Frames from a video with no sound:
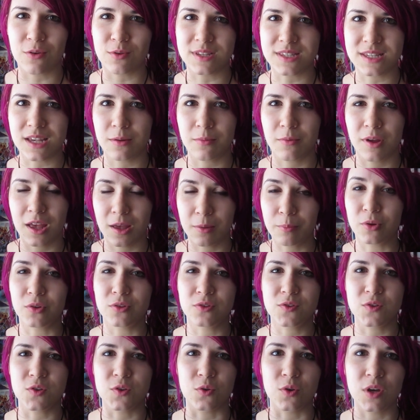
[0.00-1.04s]
was able
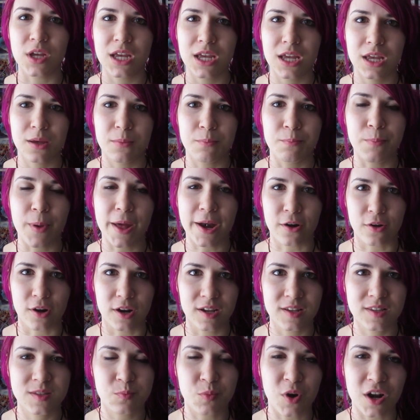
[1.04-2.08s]
to better
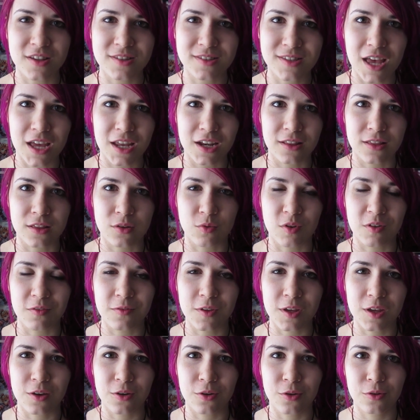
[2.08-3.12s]
express that in the
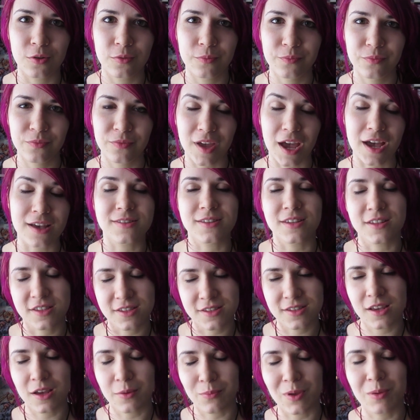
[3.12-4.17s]
review as
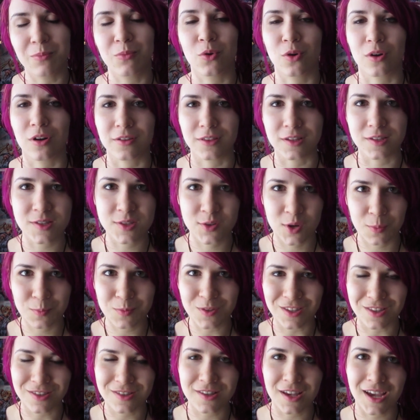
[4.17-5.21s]
it's a bit more on the
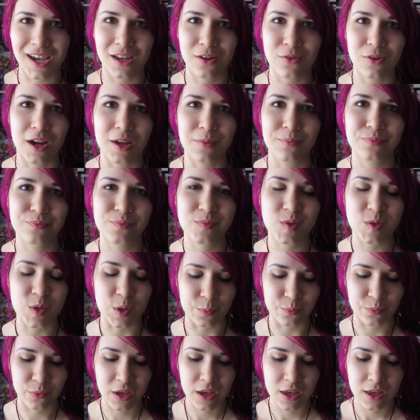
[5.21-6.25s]
scripted side, right?
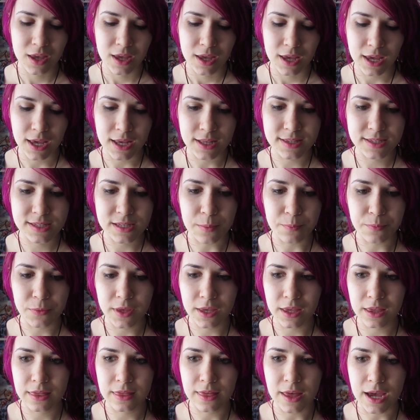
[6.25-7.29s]
So it's
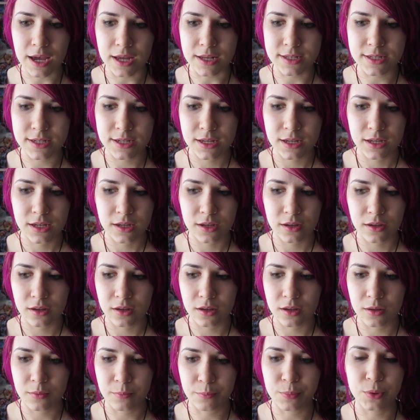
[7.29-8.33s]
something that
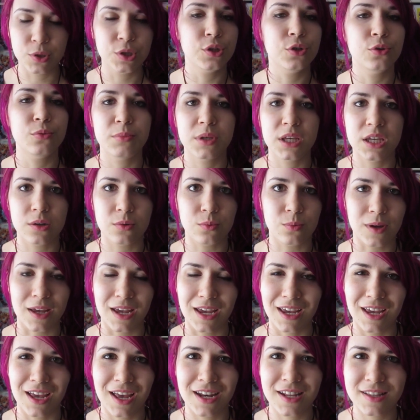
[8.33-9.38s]
blew me
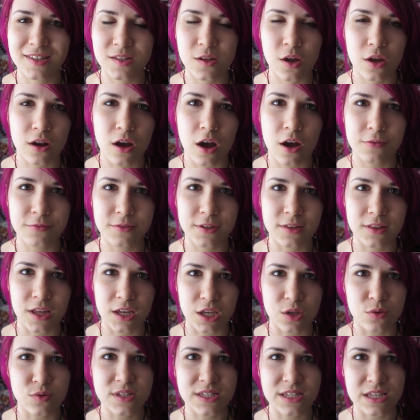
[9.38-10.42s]
away, and it's not often that
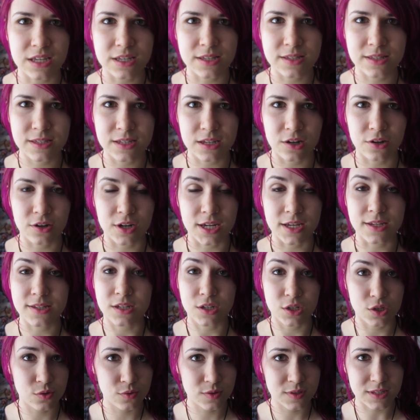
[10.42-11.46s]
you see a series, a
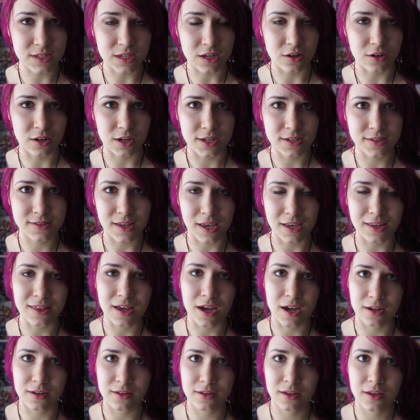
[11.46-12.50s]
new series like
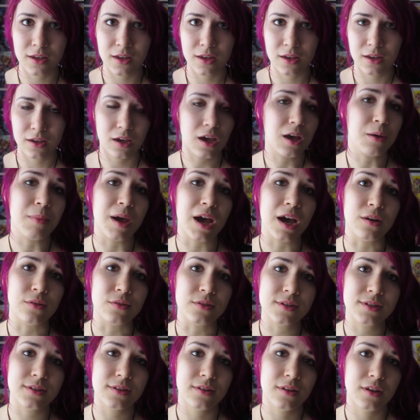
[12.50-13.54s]
that come
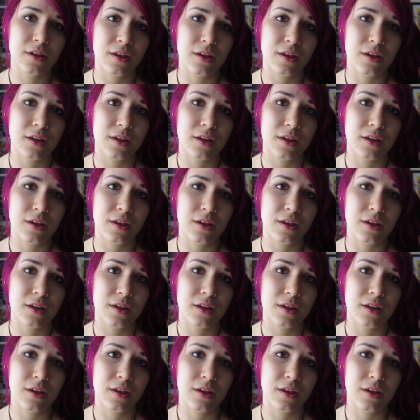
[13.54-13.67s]
out